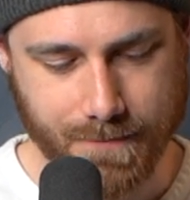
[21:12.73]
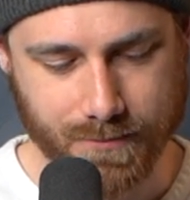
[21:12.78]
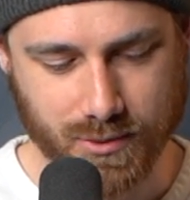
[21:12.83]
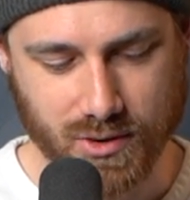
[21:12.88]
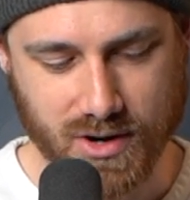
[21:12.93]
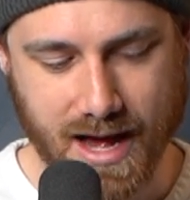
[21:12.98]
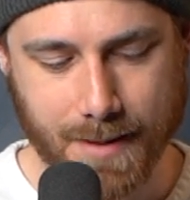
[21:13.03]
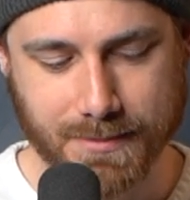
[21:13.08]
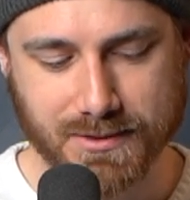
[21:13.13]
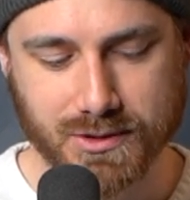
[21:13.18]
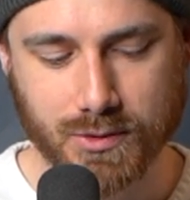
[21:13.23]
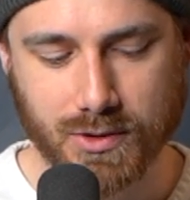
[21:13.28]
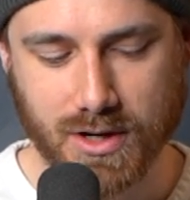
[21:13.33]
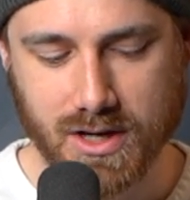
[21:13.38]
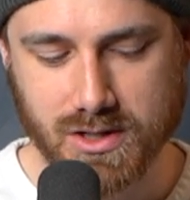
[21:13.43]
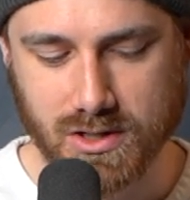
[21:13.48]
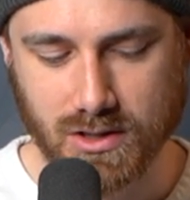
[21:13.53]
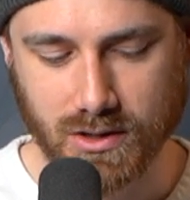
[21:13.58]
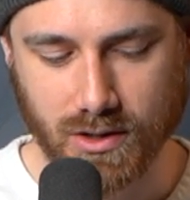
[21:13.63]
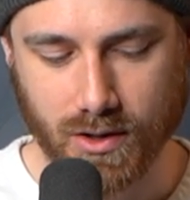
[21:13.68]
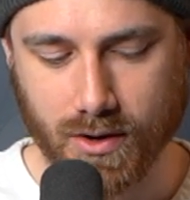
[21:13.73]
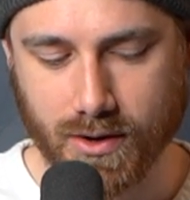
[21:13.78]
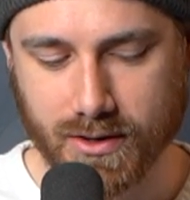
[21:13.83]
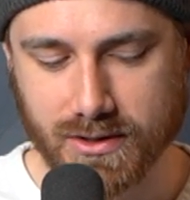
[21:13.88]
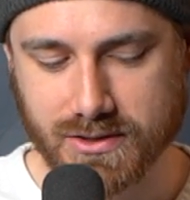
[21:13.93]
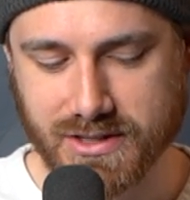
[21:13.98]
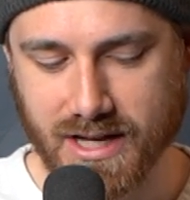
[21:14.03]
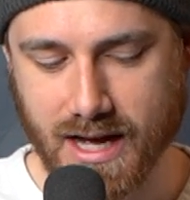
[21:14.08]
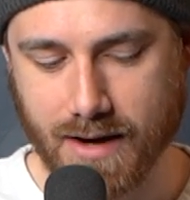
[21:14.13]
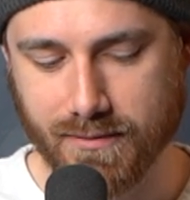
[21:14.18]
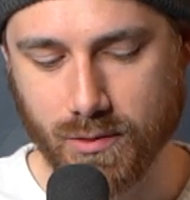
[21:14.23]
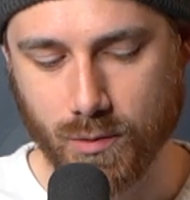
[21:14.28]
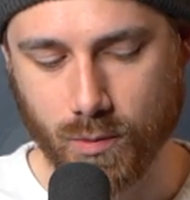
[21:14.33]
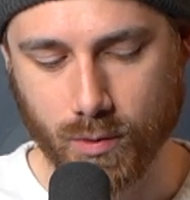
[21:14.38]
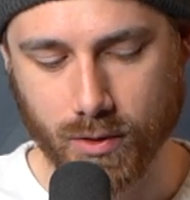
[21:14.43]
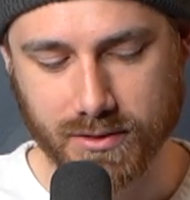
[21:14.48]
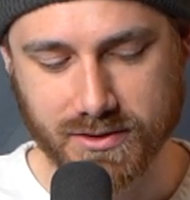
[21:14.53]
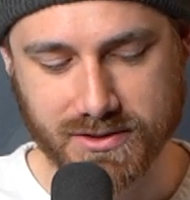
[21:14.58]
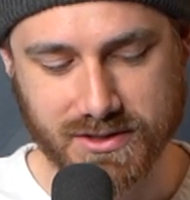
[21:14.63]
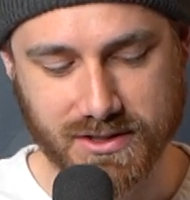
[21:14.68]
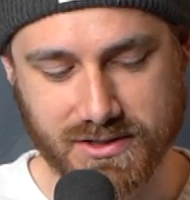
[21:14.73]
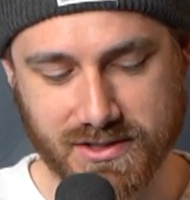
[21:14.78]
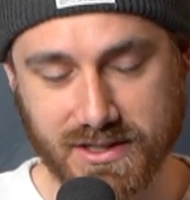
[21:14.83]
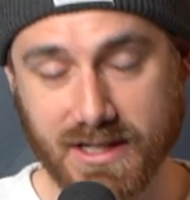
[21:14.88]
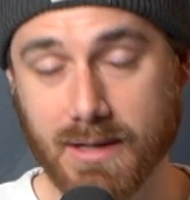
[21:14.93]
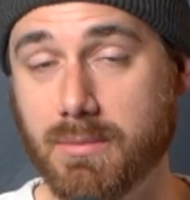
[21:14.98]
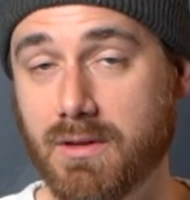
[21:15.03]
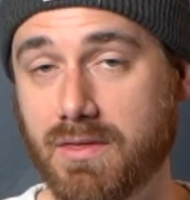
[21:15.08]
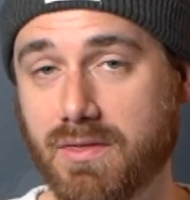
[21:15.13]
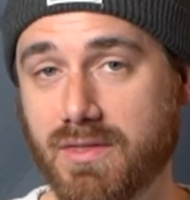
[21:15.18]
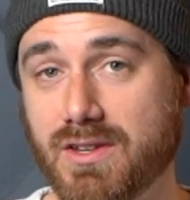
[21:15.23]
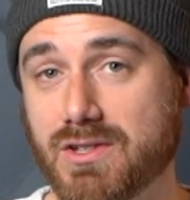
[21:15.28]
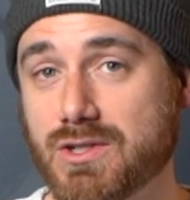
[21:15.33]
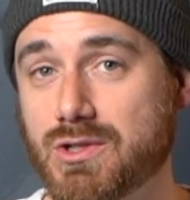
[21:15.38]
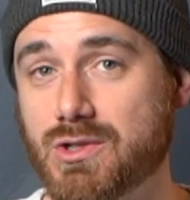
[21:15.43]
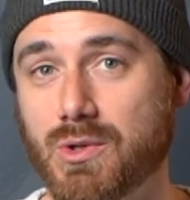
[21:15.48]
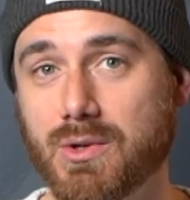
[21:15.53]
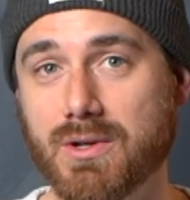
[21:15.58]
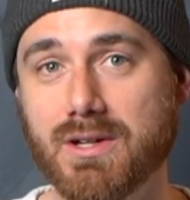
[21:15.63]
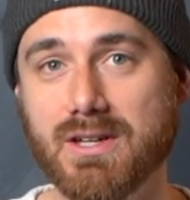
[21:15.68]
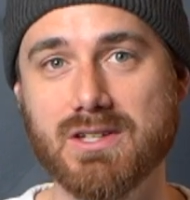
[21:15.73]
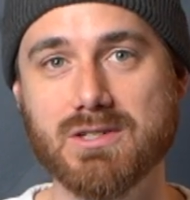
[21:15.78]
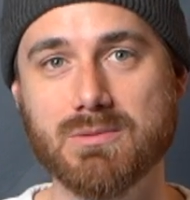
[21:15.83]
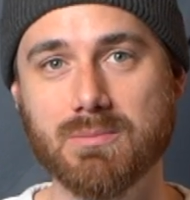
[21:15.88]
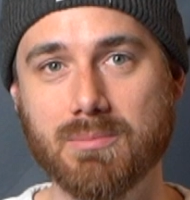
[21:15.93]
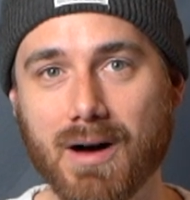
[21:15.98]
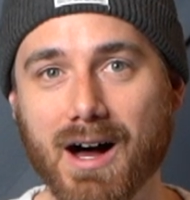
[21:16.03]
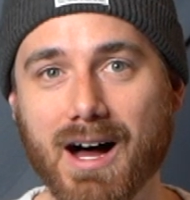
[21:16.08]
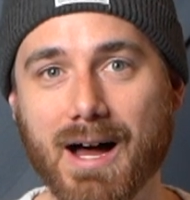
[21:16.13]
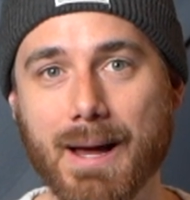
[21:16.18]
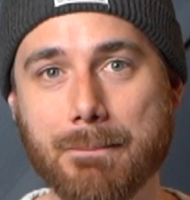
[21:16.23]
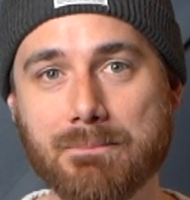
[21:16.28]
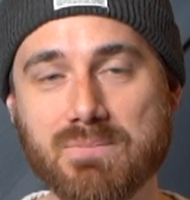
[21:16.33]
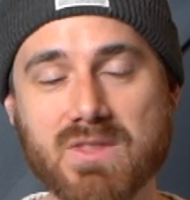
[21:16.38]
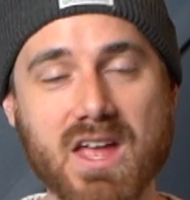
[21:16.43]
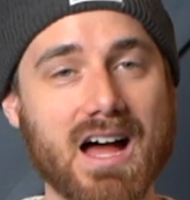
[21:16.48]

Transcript: Perhaps creation longs to have the words to sing, but this joy is mine.